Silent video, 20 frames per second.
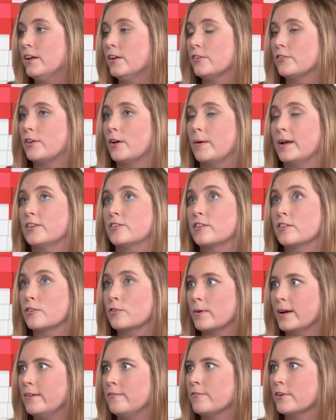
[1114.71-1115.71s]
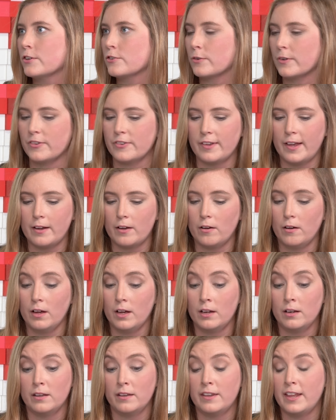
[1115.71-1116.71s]
So it's this great virtuous cycle.
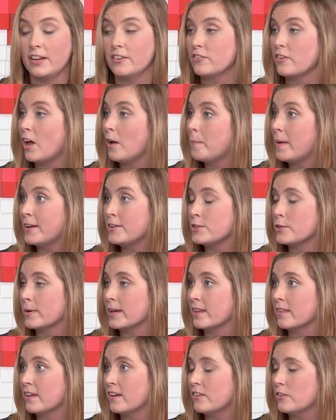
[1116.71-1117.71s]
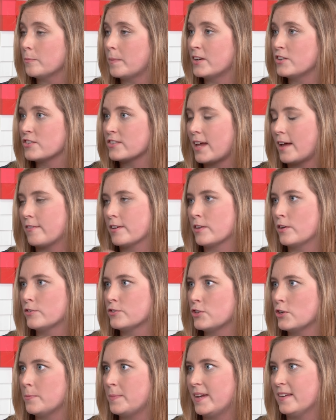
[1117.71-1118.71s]
And they saw by doing this, by just having those
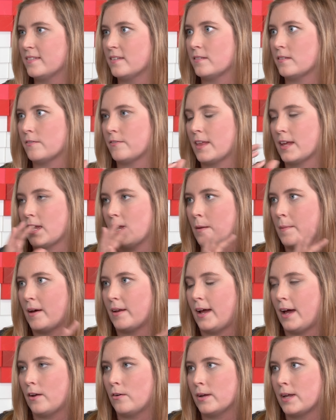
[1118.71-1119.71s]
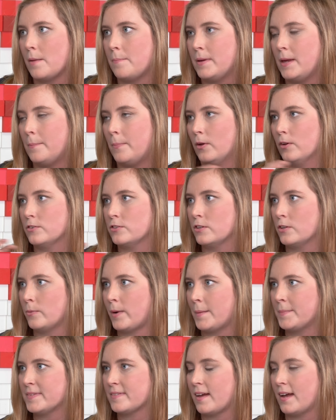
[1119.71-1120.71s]
two pieces of thinking about how do I get people to the
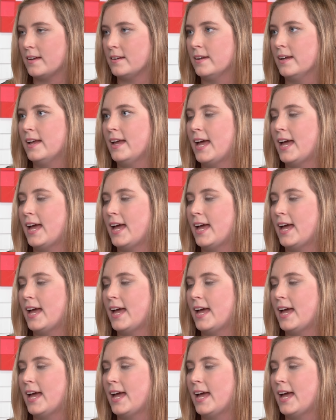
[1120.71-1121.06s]
website,